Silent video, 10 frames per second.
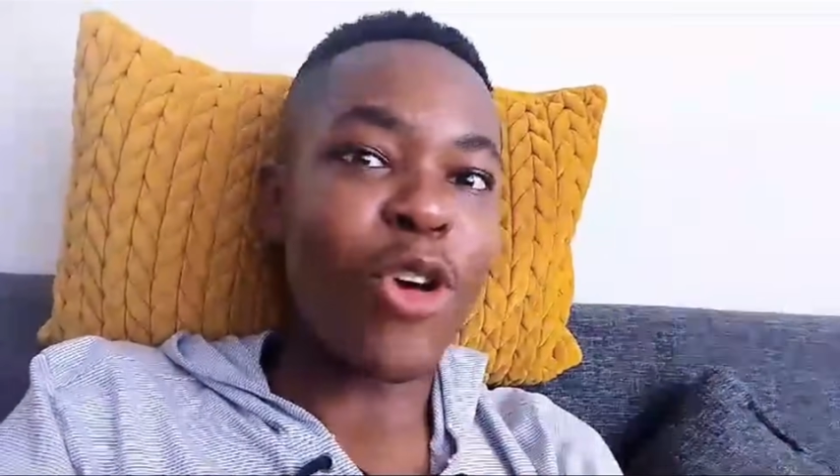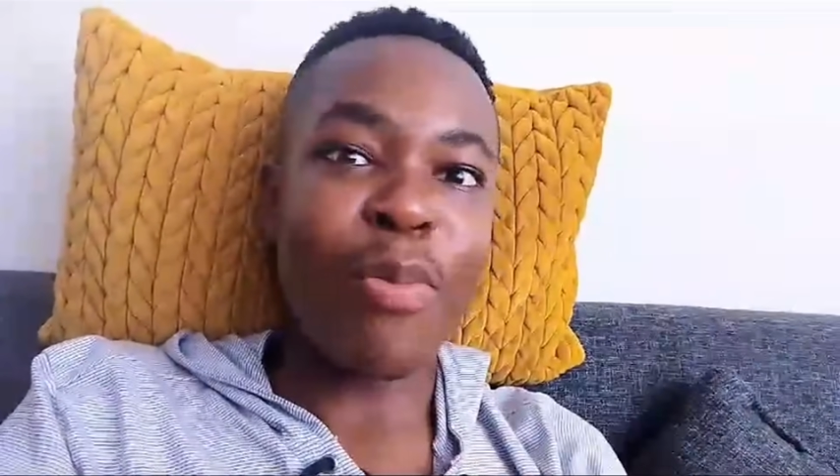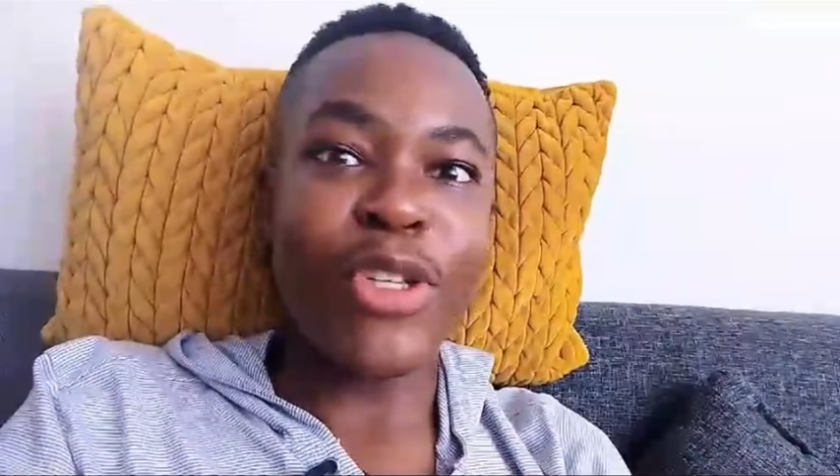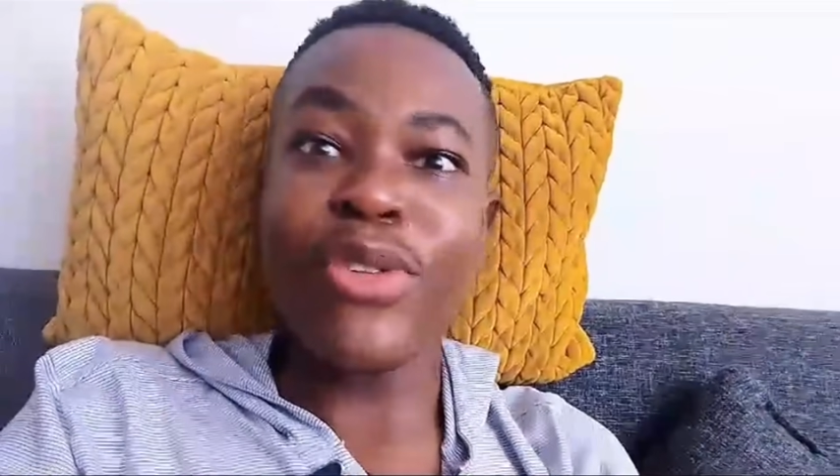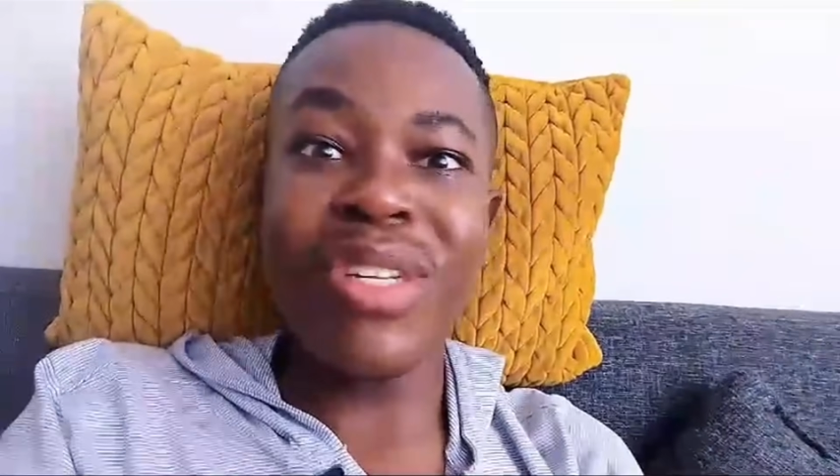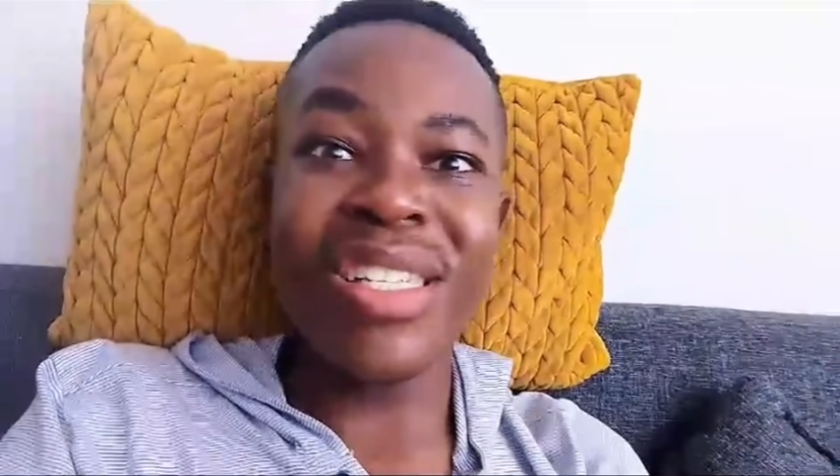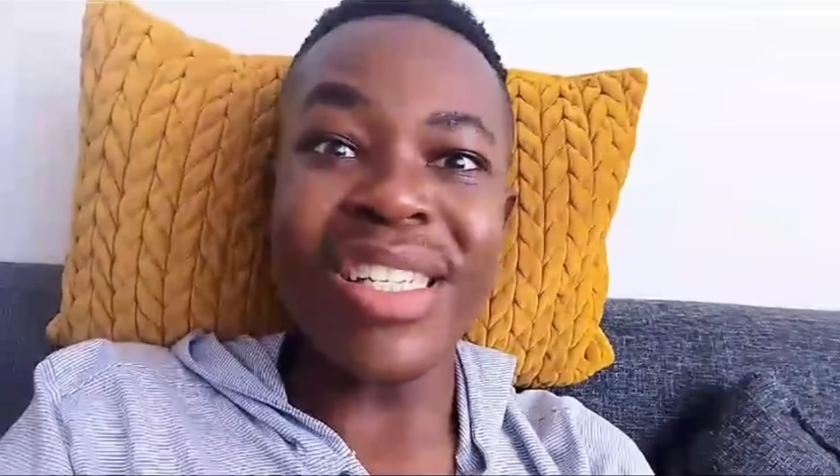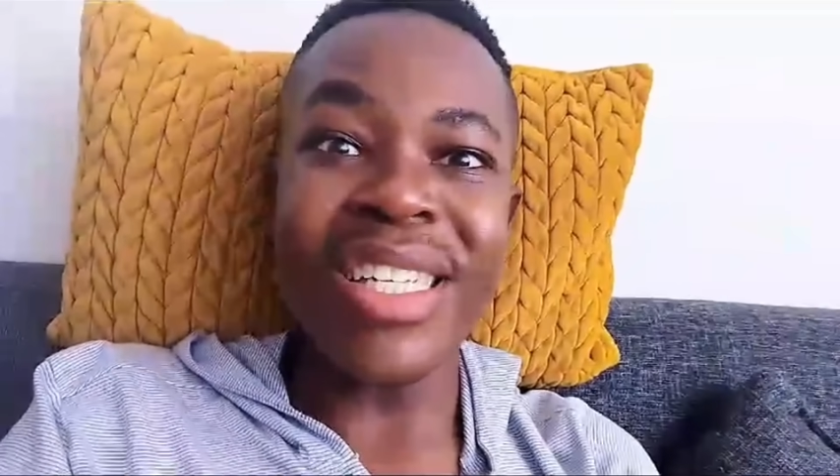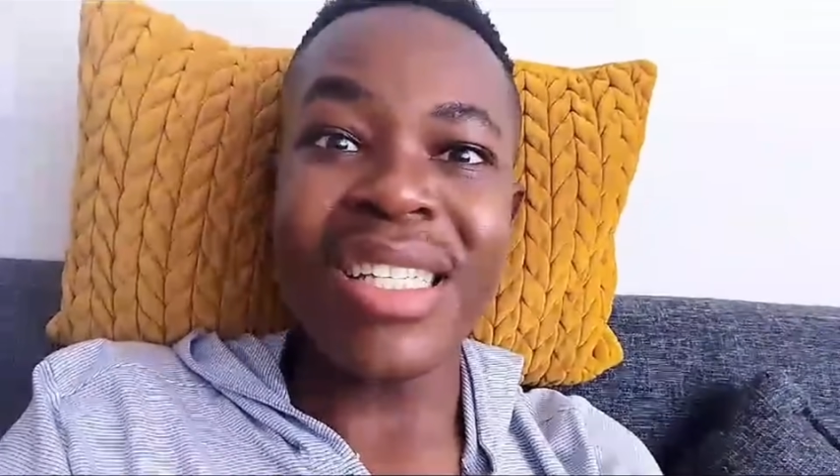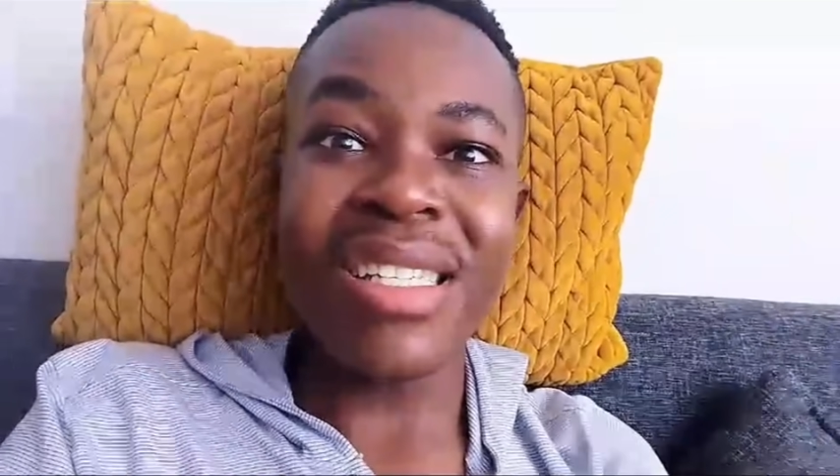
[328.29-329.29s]
opportunity,
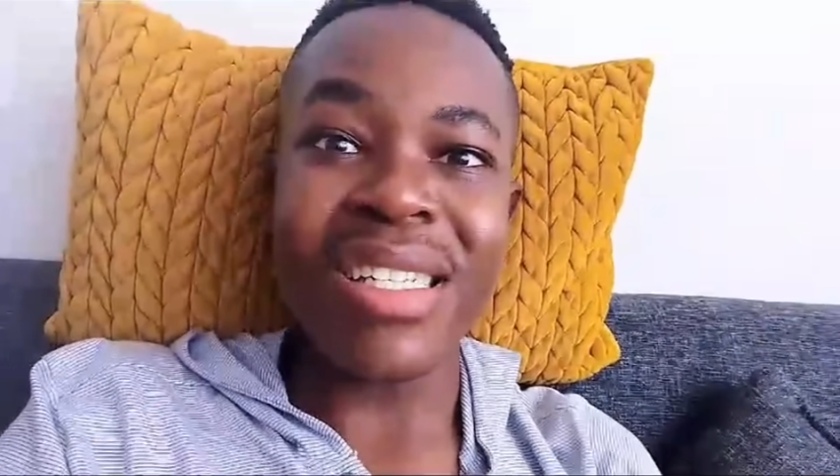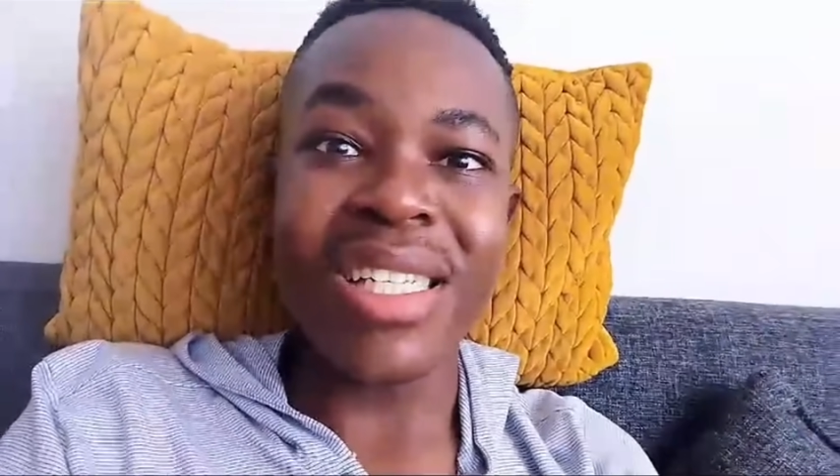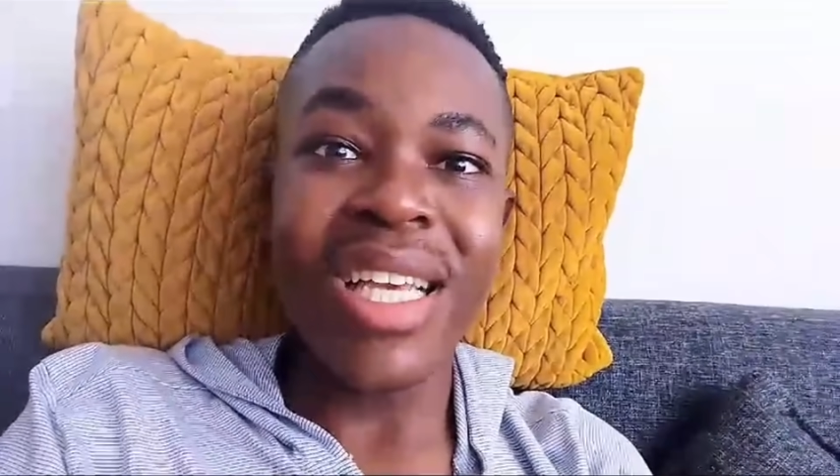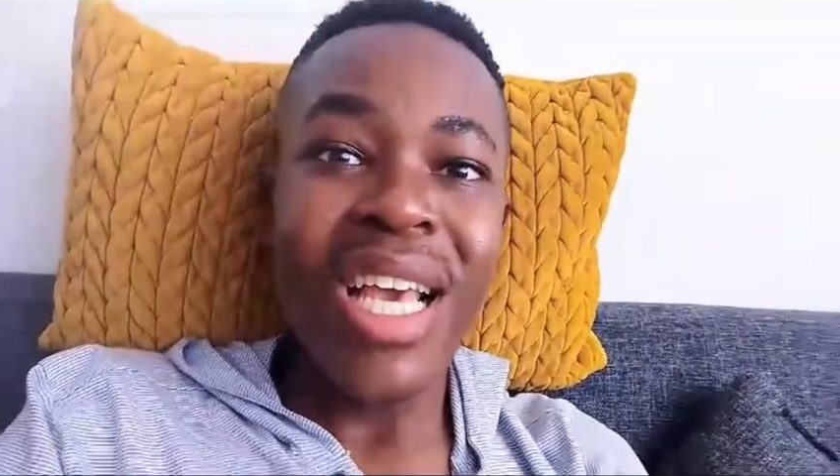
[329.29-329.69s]
doesn't it?